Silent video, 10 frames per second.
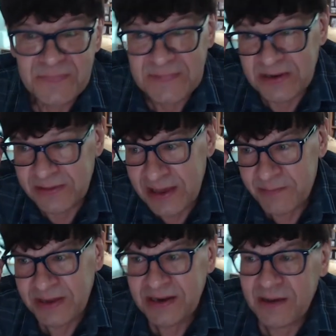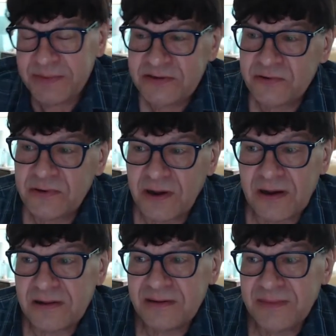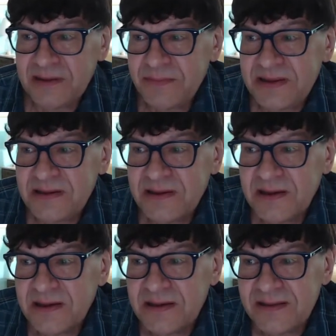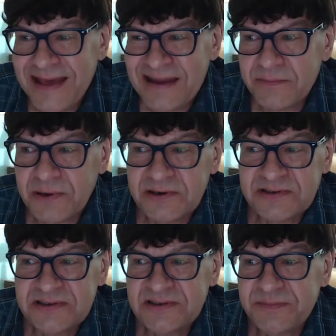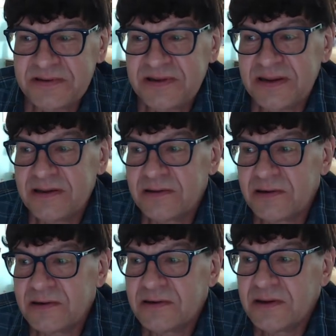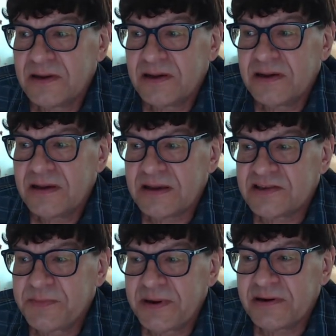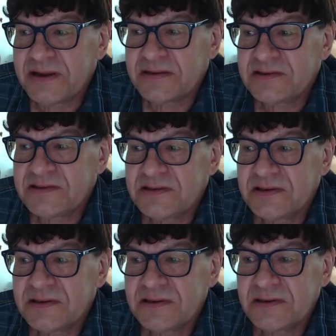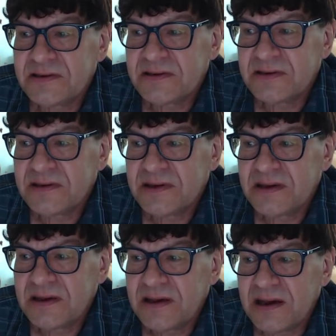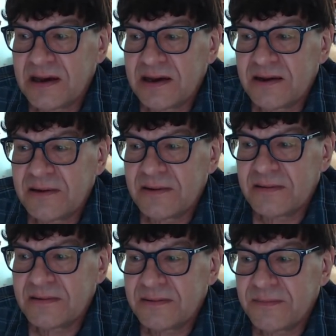you know that may not be true at all. It may be that person's particular experience. Uh,